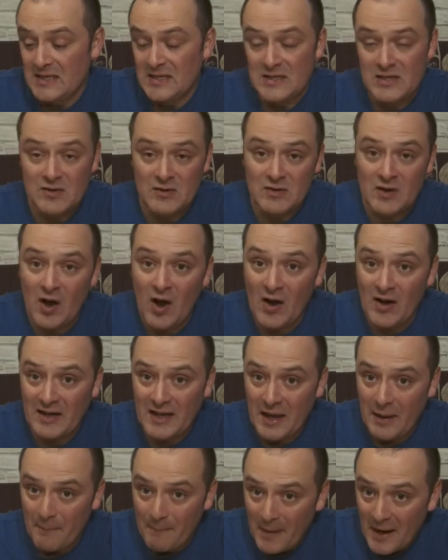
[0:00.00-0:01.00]
You can't
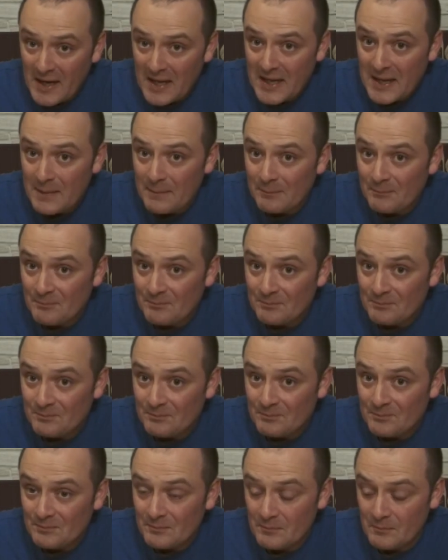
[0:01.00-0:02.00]
get money
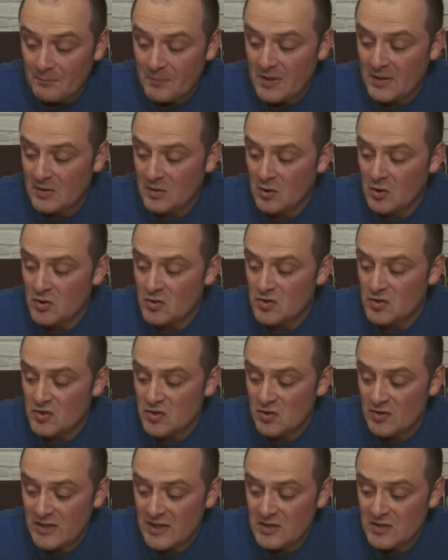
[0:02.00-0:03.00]
because
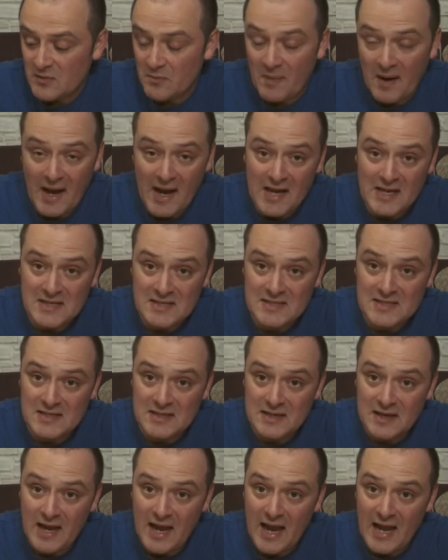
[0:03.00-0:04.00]
you need to pass
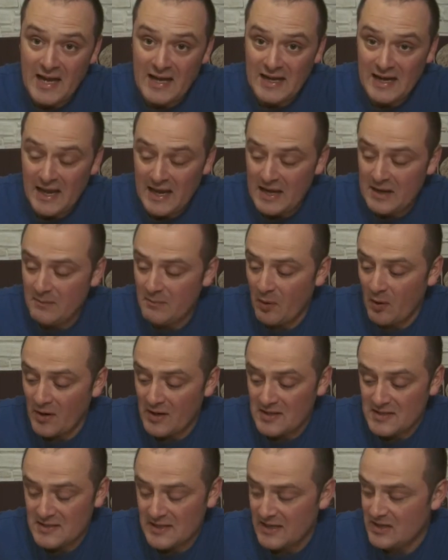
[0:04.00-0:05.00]
a lay-by
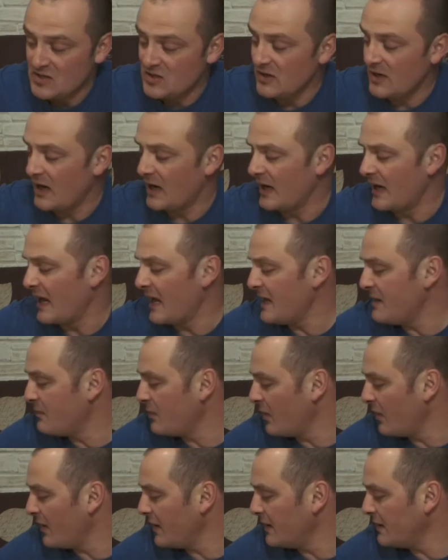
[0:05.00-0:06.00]
station. A
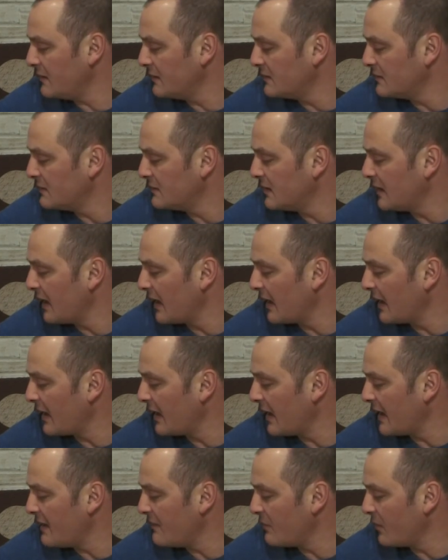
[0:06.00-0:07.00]
lay-by? A
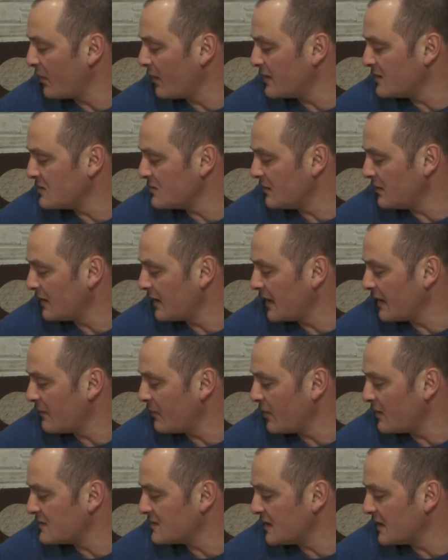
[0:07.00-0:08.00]
lay-by. It's not a
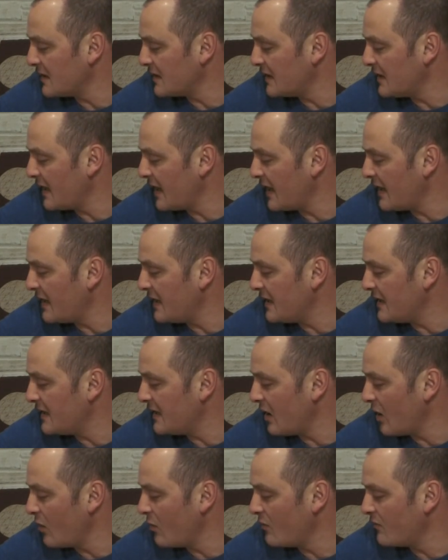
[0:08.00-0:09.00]
lay-by, it's a
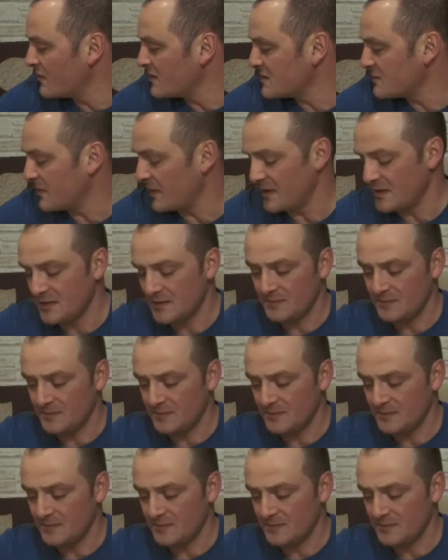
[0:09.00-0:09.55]
lay-over space.